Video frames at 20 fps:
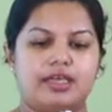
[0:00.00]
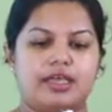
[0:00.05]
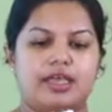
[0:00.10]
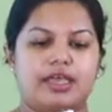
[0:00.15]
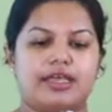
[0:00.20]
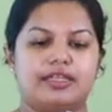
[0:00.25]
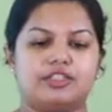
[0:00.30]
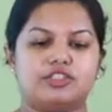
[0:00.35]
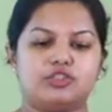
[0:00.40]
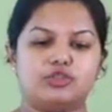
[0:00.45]

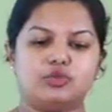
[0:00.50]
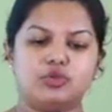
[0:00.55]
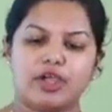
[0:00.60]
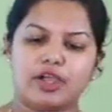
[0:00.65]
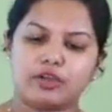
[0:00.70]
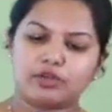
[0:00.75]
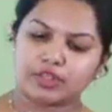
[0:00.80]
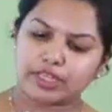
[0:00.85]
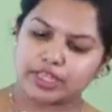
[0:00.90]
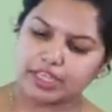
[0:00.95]
And you
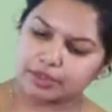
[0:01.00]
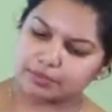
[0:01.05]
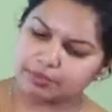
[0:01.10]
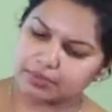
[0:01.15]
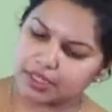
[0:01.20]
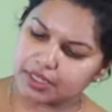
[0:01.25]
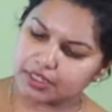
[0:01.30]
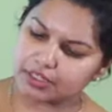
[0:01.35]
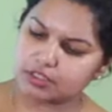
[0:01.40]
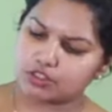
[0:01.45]
have to keep
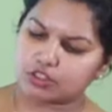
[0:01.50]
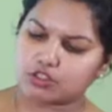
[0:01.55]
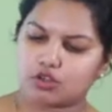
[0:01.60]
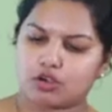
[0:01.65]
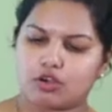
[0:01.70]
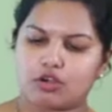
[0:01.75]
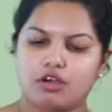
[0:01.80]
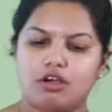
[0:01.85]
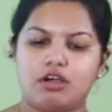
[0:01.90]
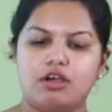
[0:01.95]
the
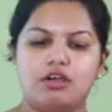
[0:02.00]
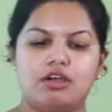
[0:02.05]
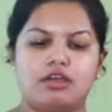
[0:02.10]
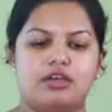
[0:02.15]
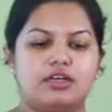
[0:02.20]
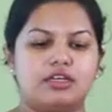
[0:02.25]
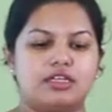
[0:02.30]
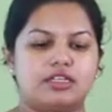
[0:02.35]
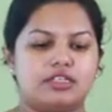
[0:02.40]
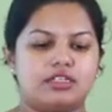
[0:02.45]
straw
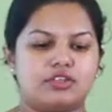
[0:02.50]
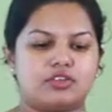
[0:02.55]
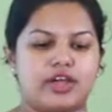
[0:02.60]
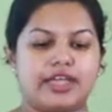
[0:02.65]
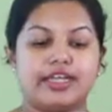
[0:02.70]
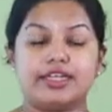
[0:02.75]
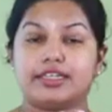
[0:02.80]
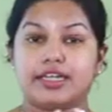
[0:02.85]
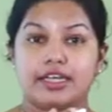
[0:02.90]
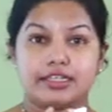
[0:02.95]

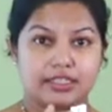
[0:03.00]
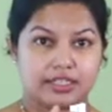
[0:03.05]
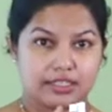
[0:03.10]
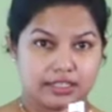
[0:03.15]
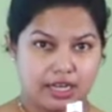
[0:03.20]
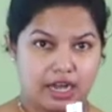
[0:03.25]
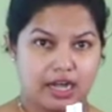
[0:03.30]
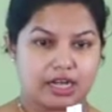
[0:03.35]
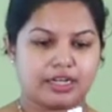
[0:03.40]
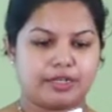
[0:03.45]
right at the
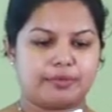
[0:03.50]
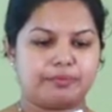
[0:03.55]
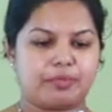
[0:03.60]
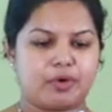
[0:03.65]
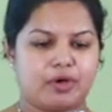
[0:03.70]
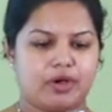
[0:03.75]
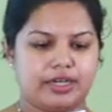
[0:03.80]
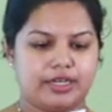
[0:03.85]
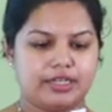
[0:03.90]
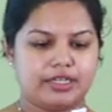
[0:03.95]
starting
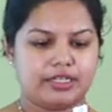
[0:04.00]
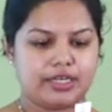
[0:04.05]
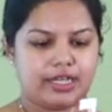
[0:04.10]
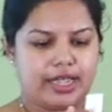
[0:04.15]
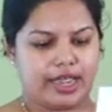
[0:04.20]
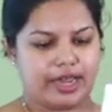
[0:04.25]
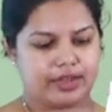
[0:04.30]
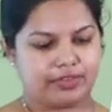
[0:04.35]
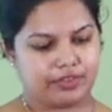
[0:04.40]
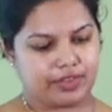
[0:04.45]
point,
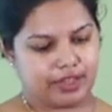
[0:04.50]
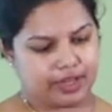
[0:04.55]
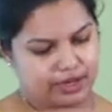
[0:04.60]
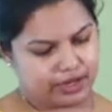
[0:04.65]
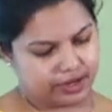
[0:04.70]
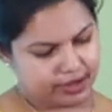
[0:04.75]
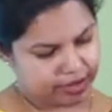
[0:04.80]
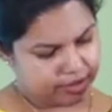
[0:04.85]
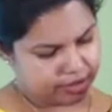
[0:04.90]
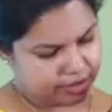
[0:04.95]
and
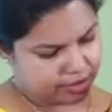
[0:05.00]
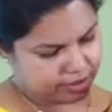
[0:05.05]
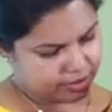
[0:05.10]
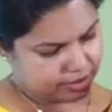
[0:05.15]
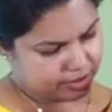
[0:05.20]
then